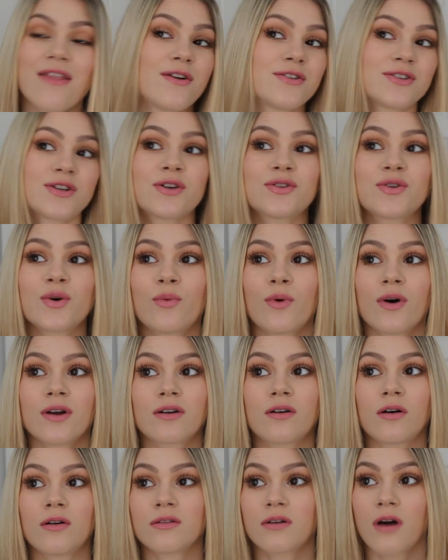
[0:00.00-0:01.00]
There's also
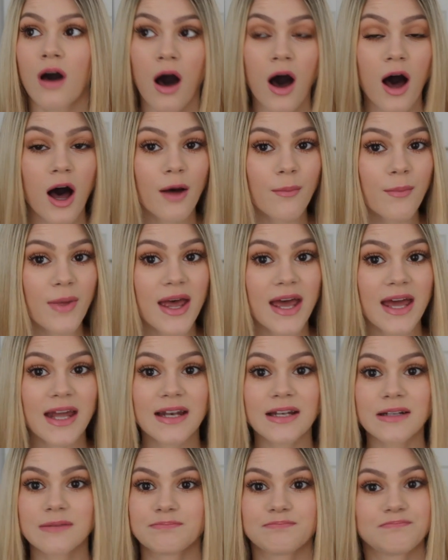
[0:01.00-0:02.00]
one called
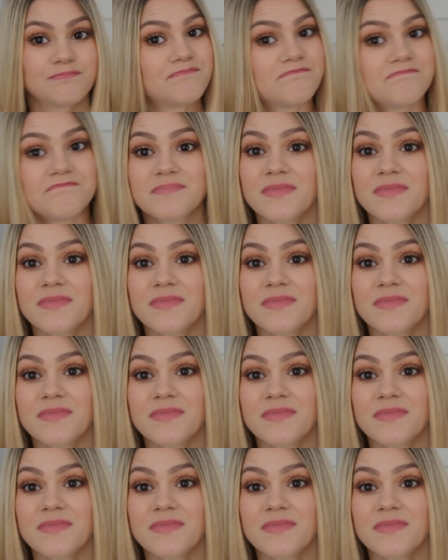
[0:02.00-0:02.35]
Carmen.